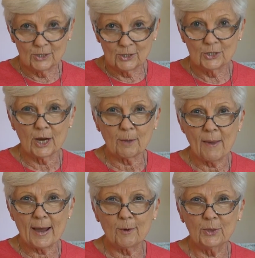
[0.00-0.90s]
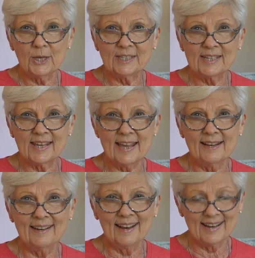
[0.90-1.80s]
Check back with us
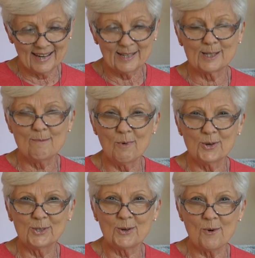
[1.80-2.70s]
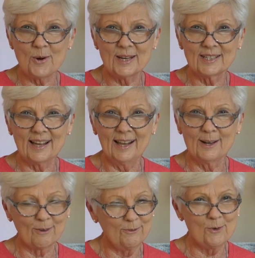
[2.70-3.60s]
again and get some more stories. I
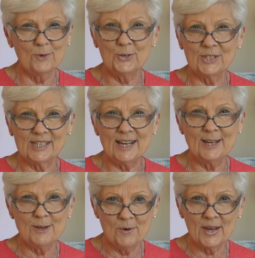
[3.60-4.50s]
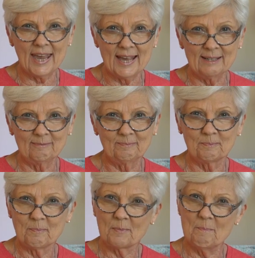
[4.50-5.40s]
look forward to seeing you again.
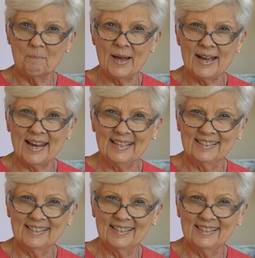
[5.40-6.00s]
Bye.